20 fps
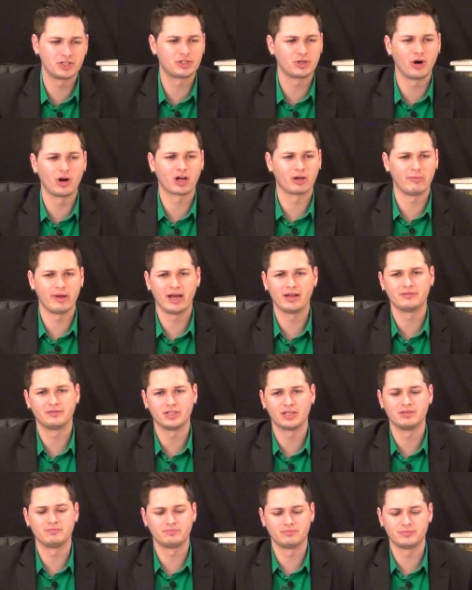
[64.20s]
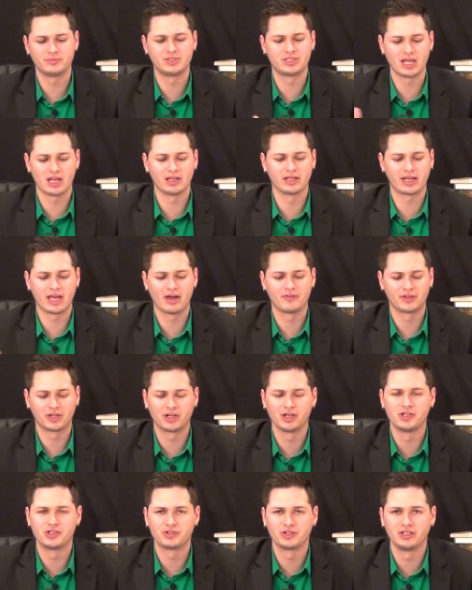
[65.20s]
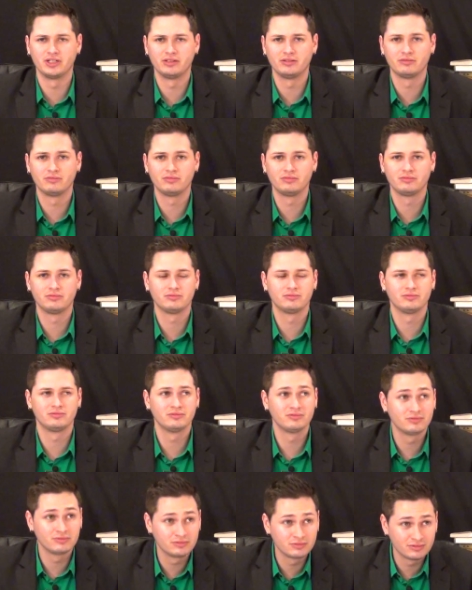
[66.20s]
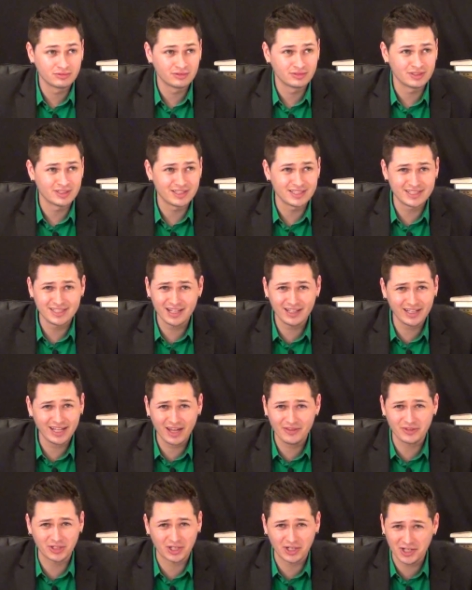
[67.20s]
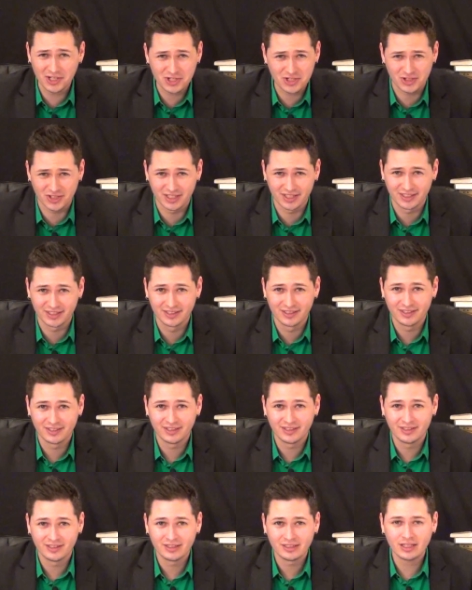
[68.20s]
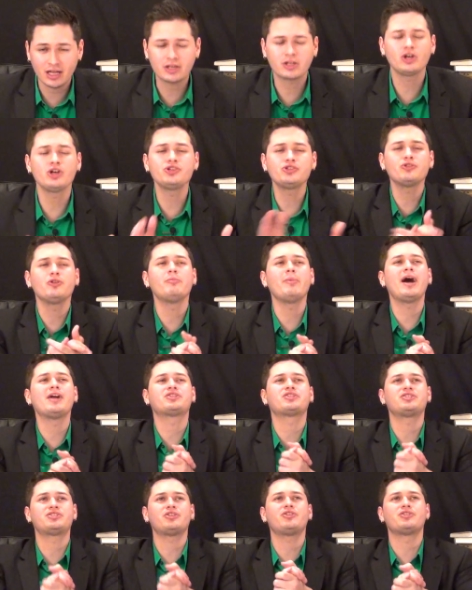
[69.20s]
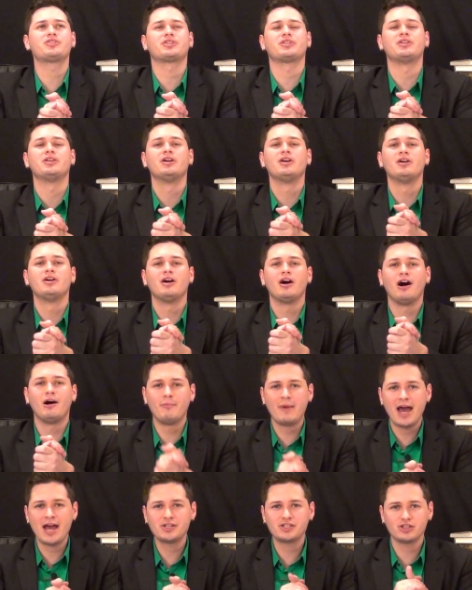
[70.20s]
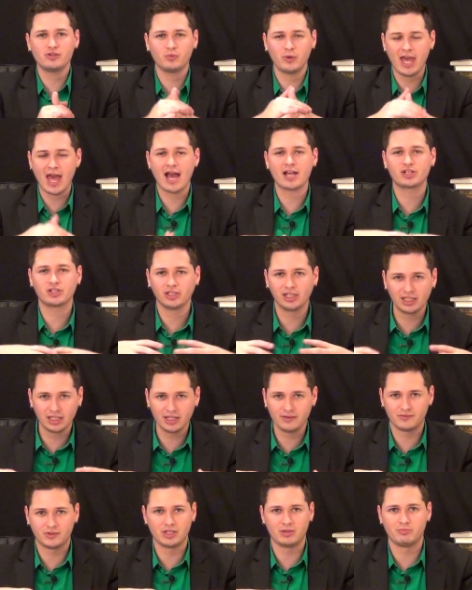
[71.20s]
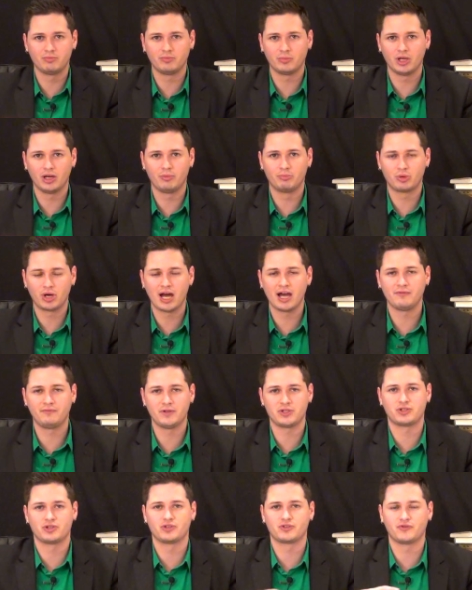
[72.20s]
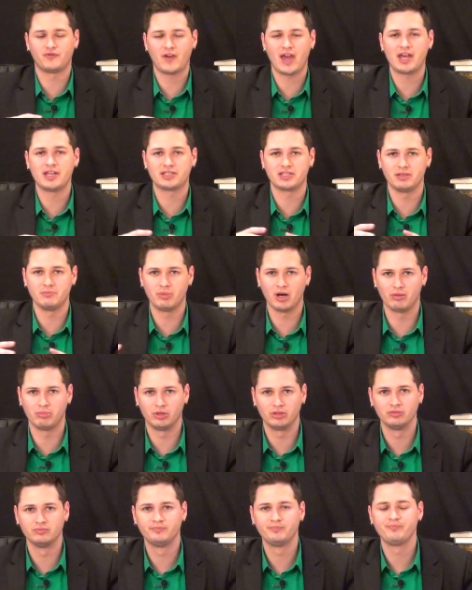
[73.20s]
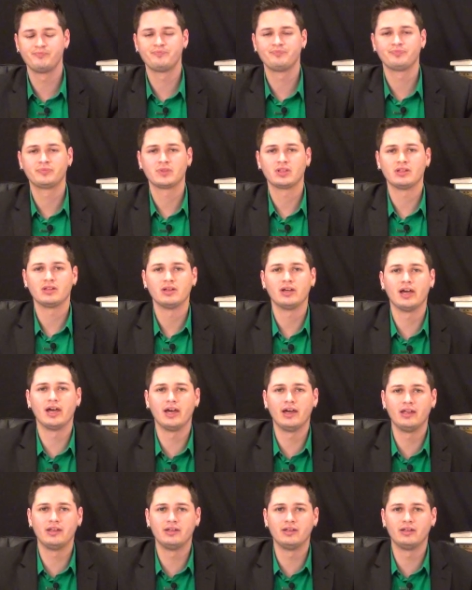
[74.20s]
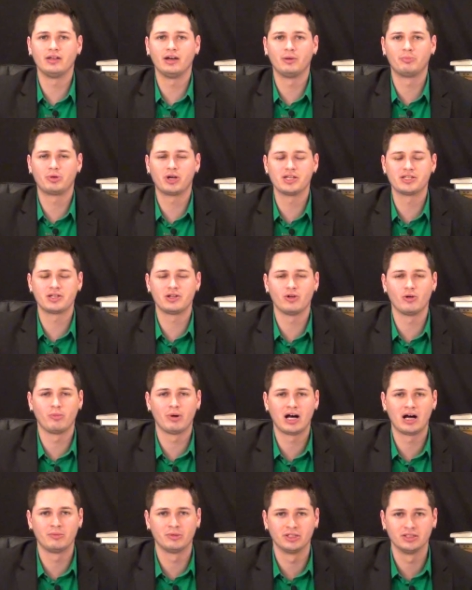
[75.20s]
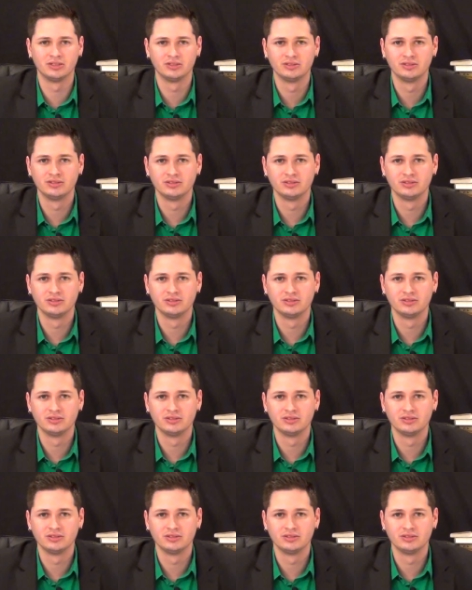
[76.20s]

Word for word: talk about uh, selling out the country. Selling out the country? Uh, could you imagine, seriously, imagine we actually lived in uh, Bryan Fischer's fantasy bubble and uh, President Obama